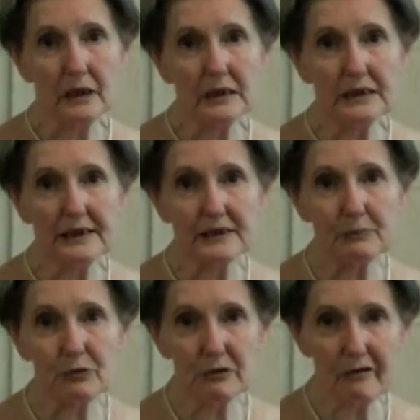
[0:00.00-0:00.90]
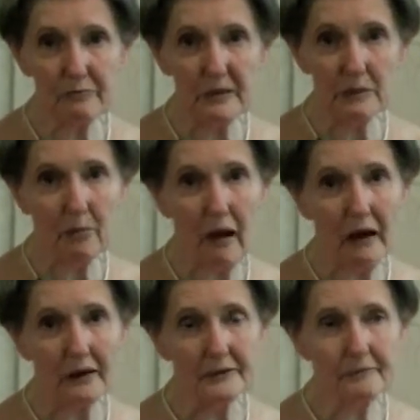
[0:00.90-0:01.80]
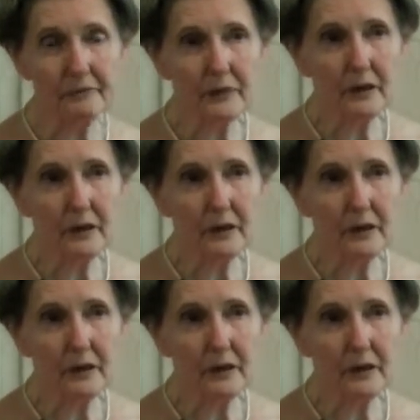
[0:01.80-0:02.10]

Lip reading: a teaspoon of bee pollen,